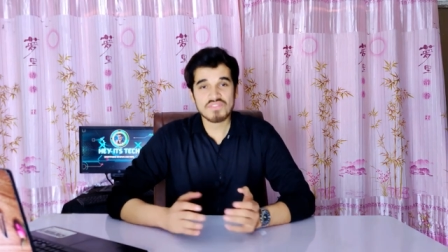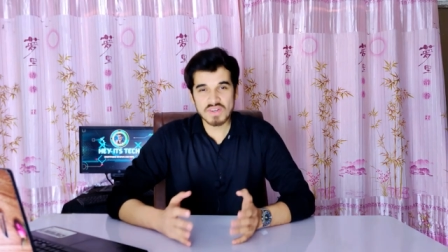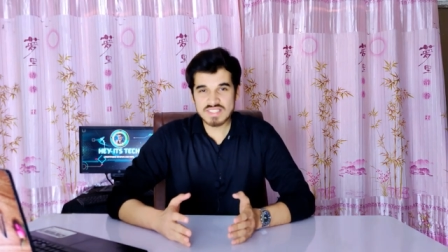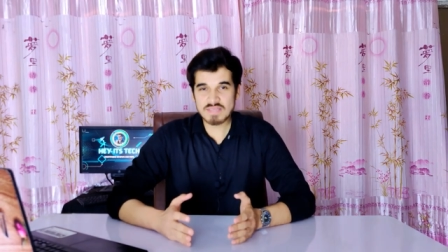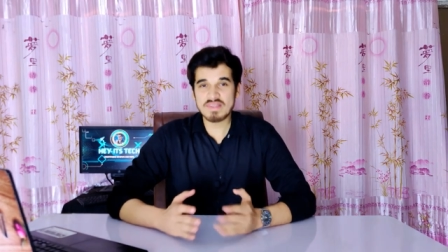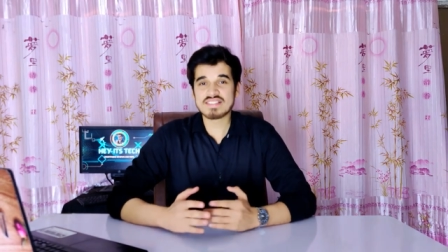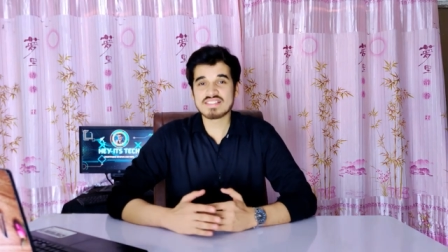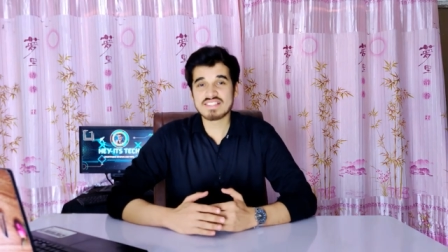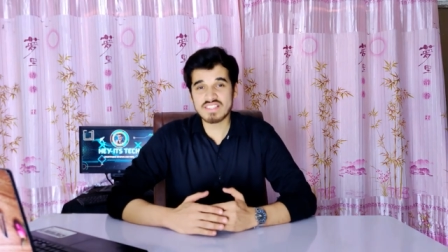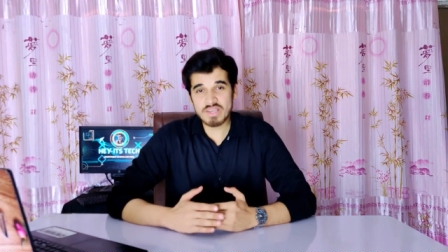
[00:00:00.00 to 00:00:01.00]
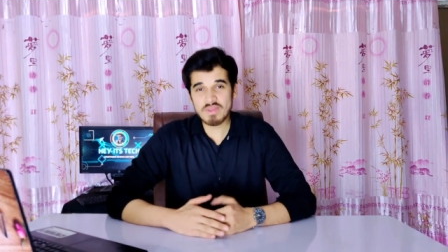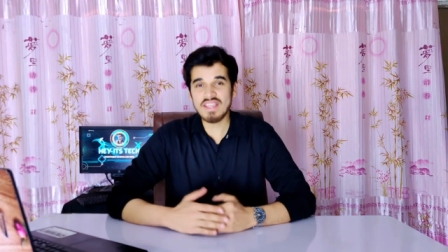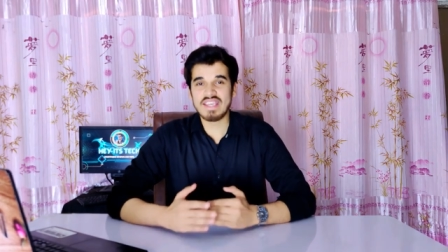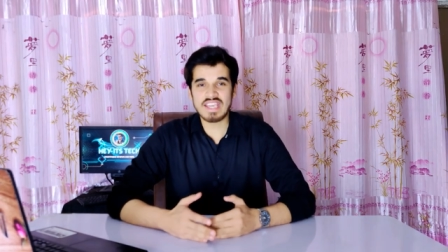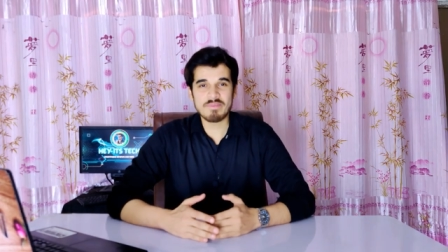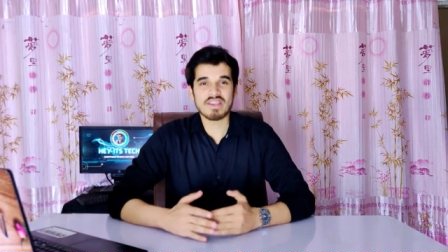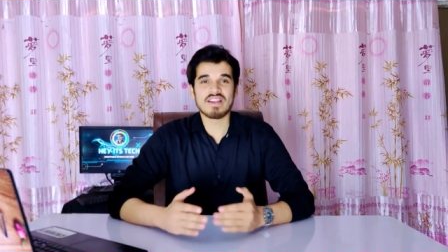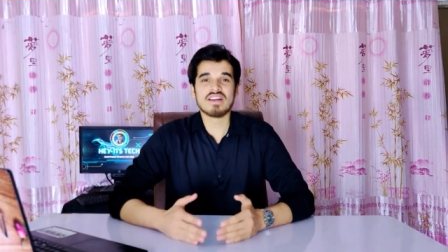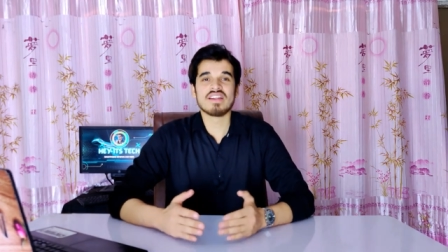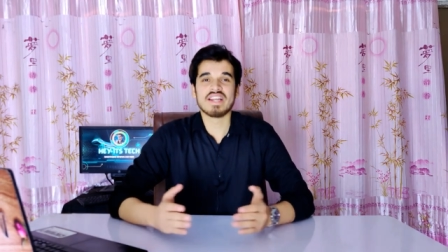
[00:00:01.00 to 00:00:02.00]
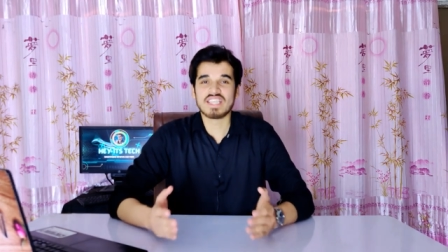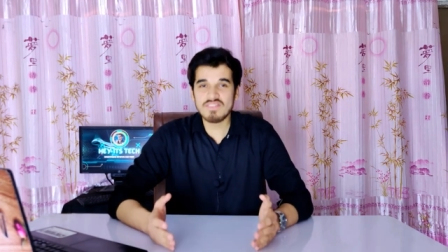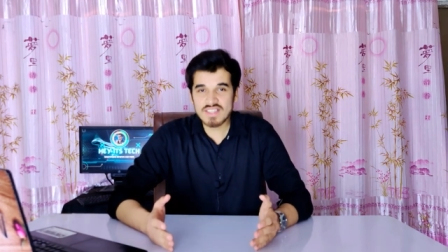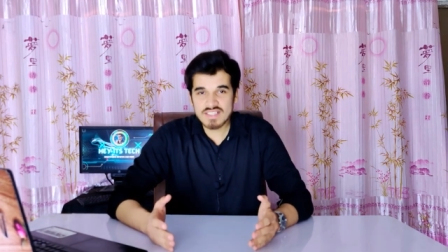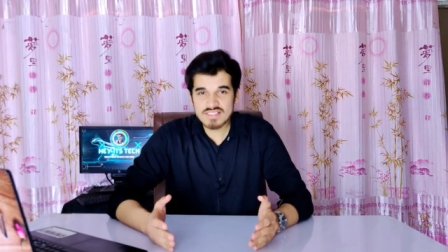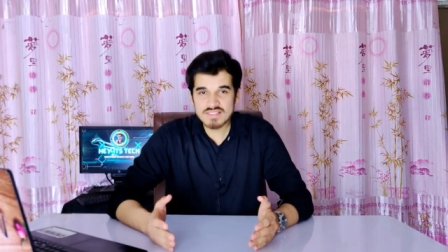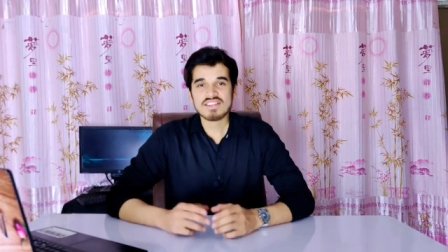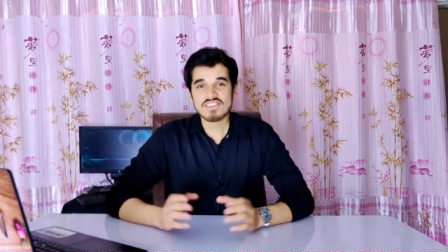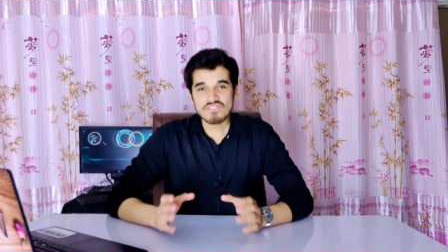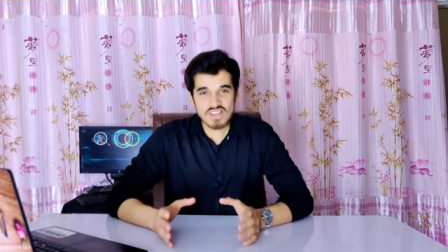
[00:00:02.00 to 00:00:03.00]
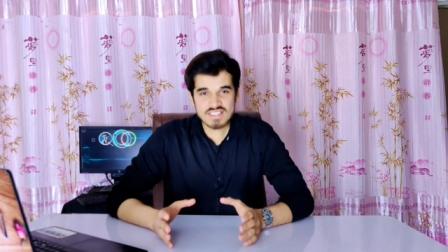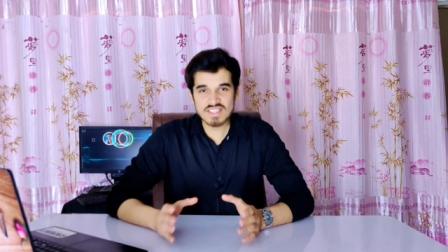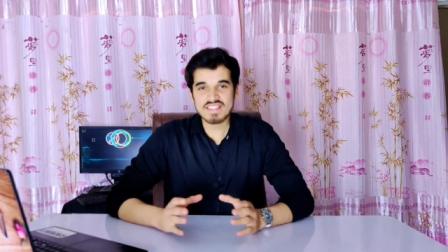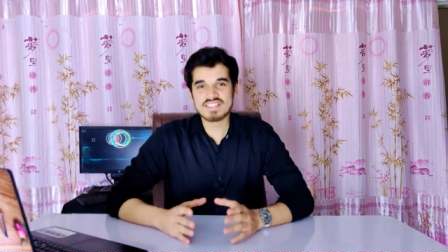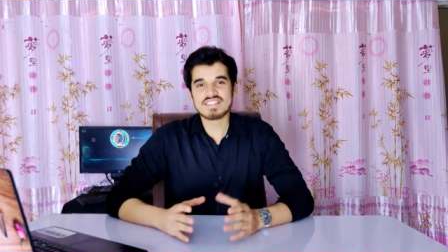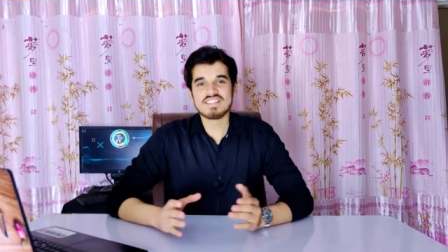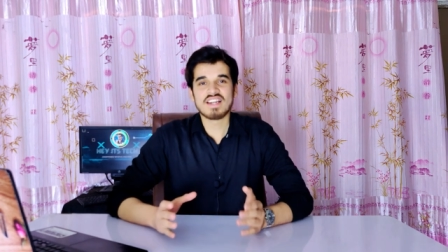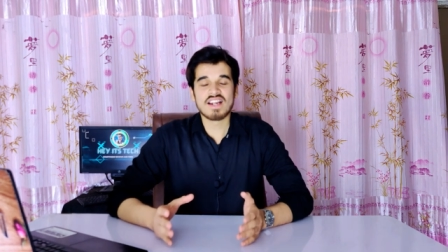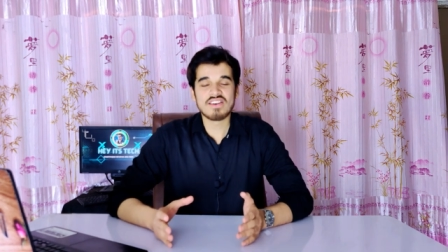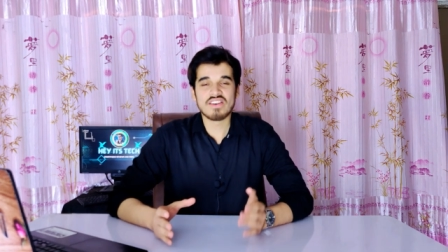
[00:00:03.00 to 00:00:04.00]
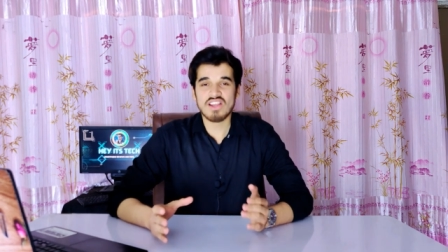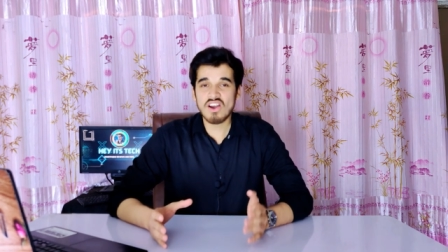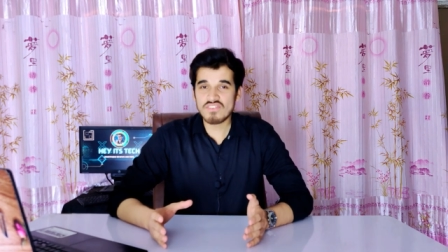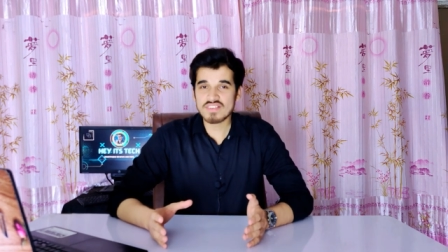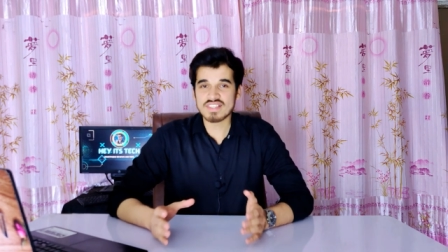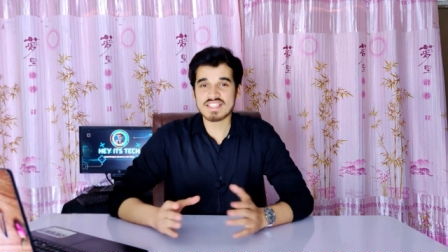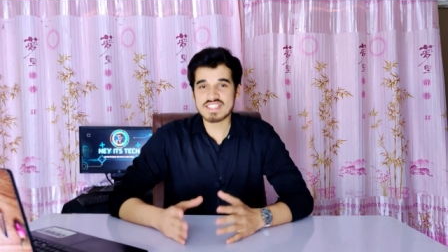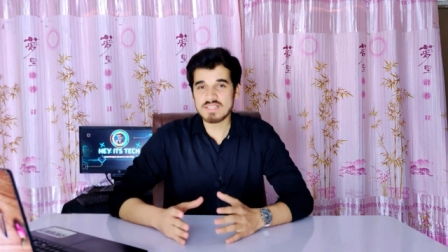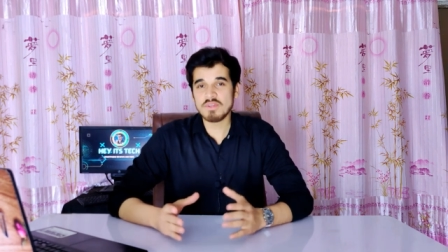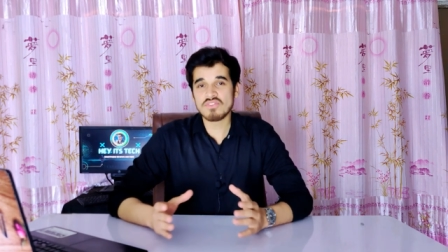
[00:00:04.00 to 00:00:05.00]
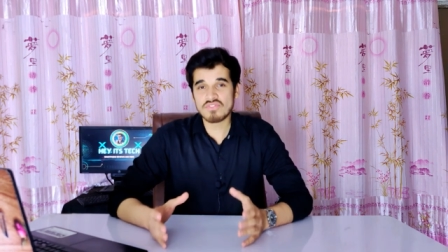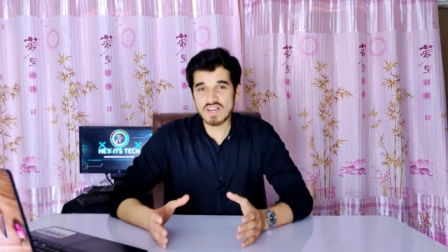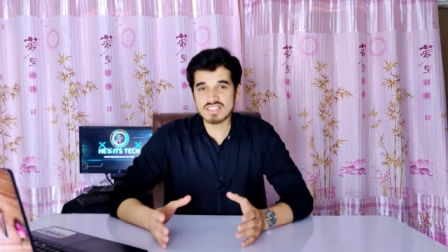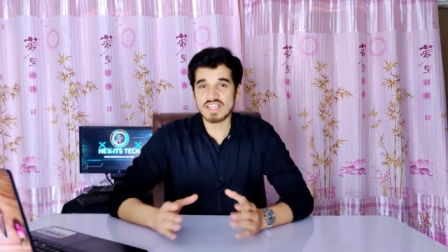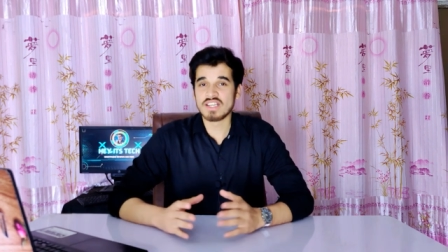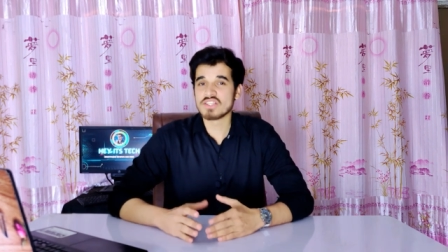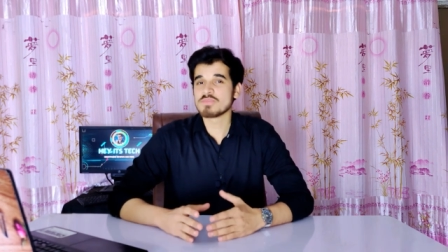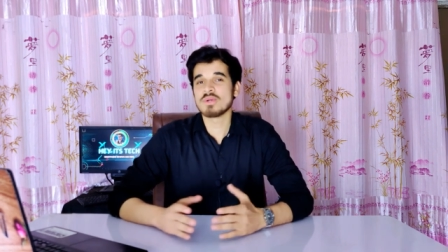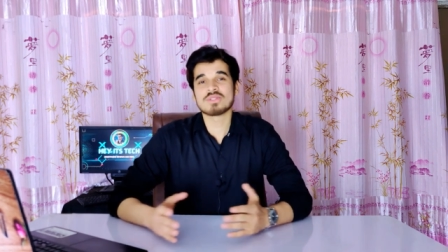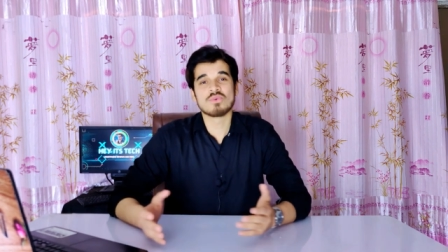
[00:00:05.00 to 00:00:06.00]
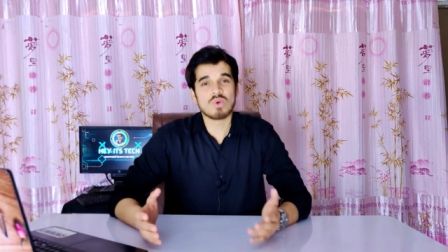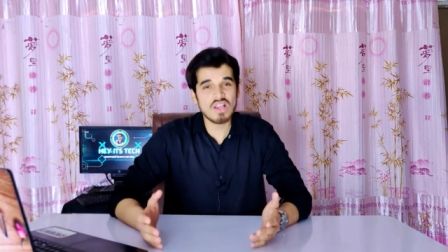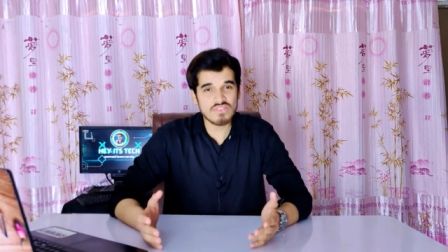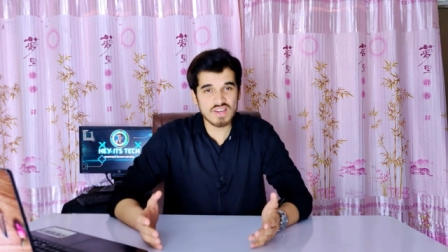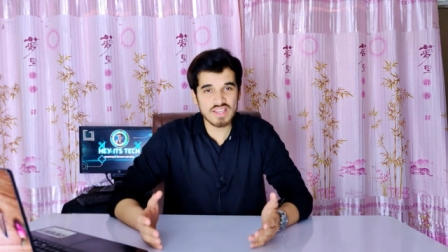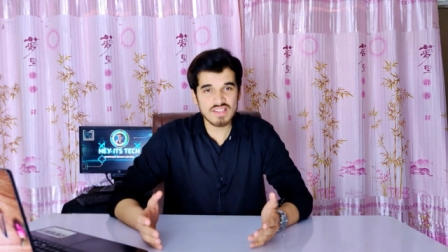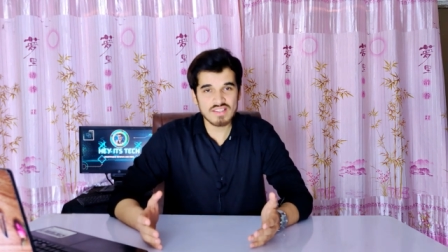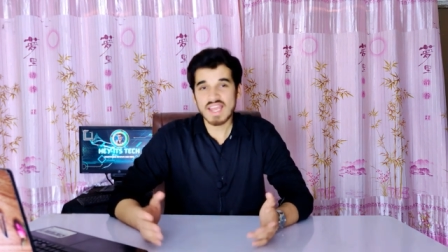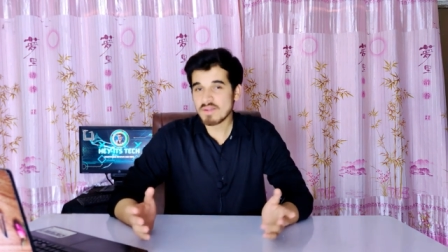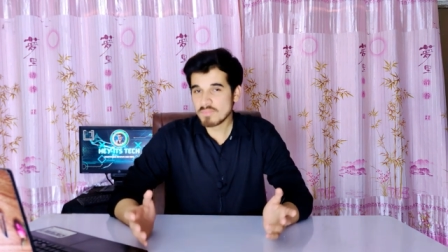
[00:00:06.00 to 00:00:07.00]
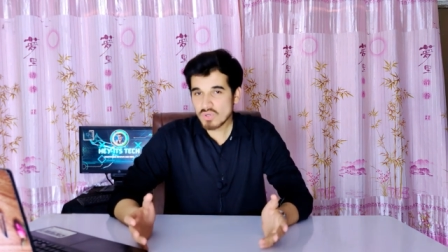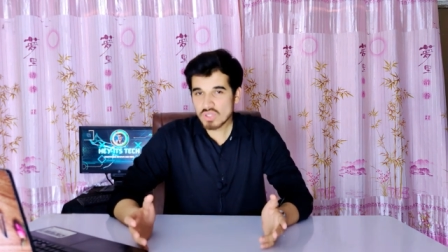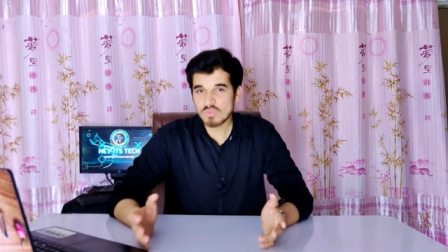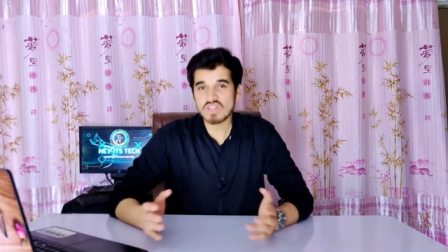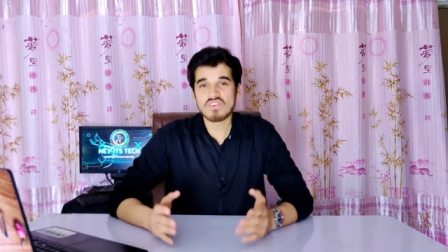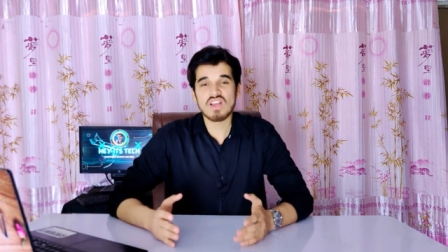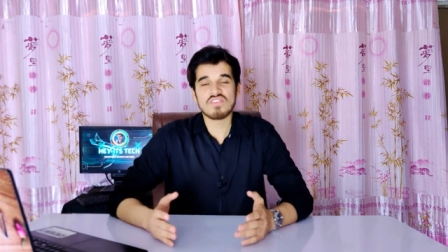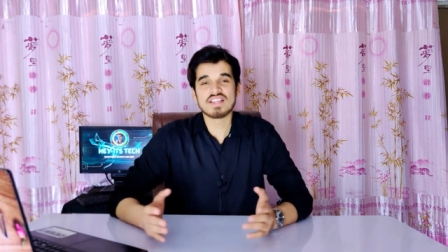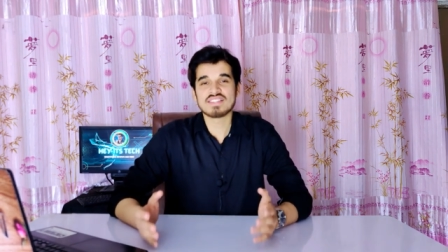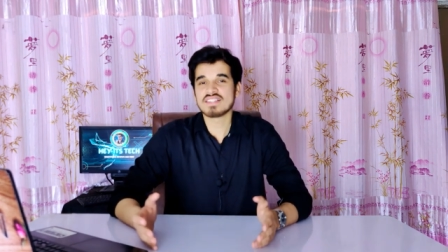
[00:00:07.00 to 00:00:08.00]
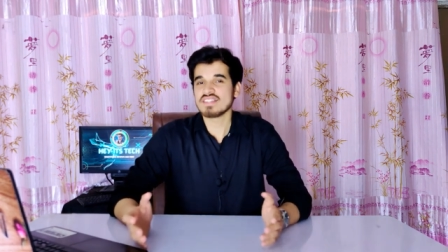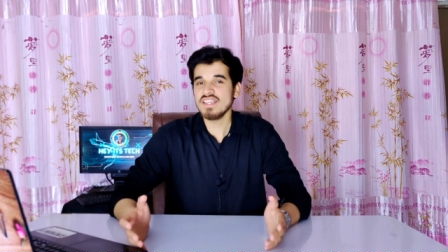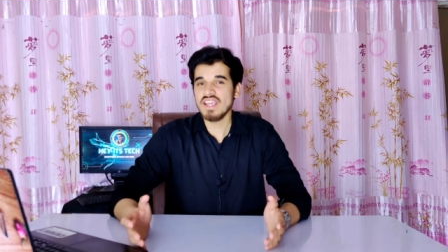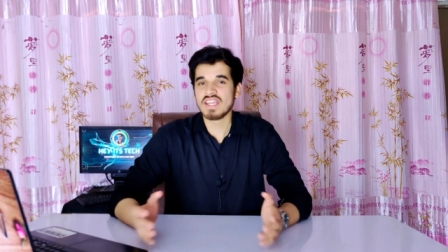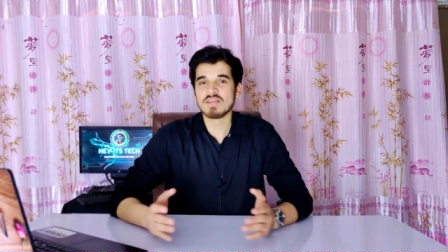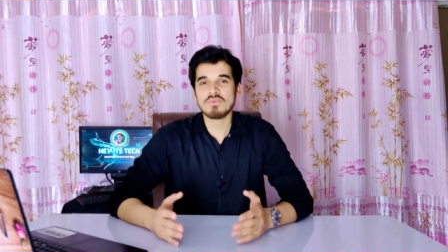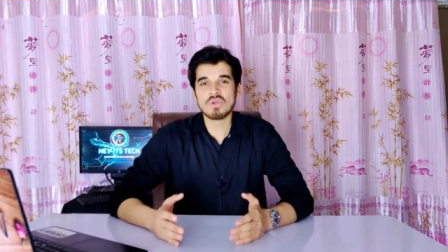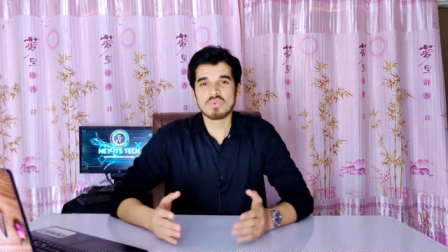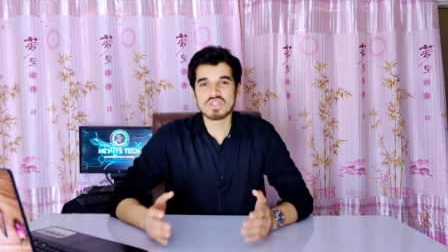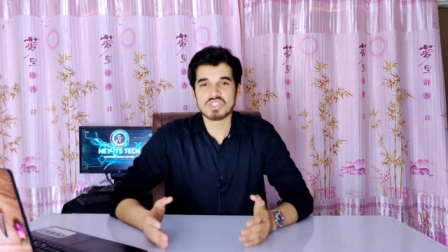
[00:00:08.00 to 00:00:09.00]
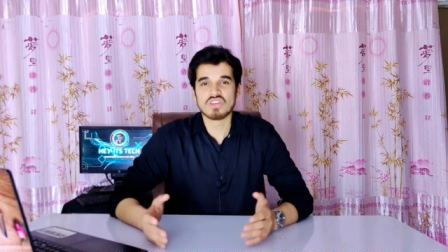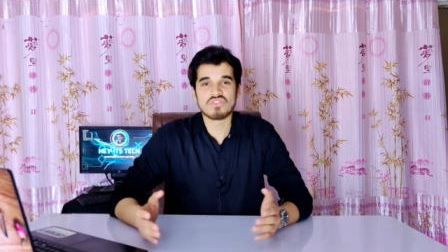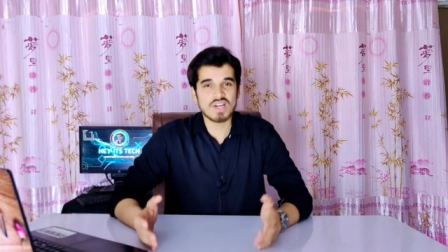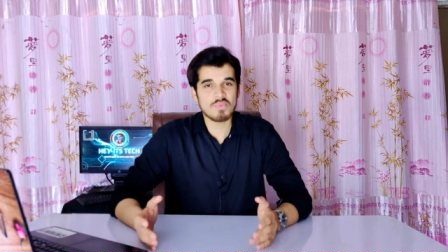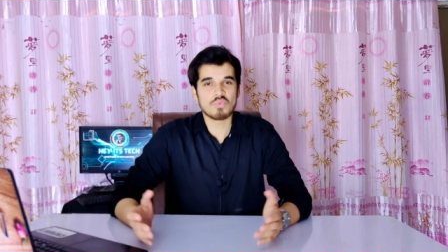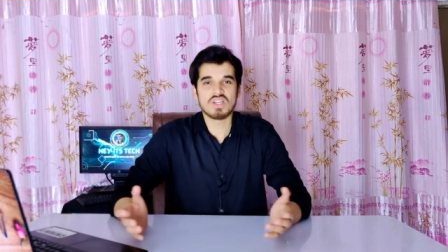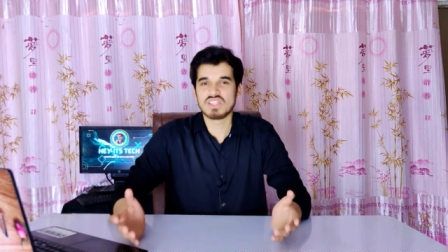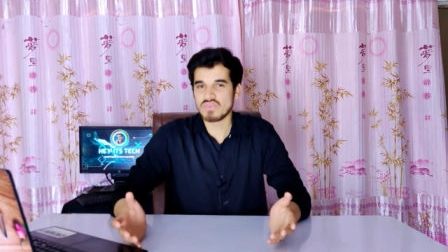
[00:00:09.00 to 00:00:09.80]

For seamless streaming, gaming, and other activities, the FastConnect sixty-nine hundred offers extremely fast and responsive Wi-Fi and Bluetooth with a Wi-Fi six E and the Bluetooth version of five point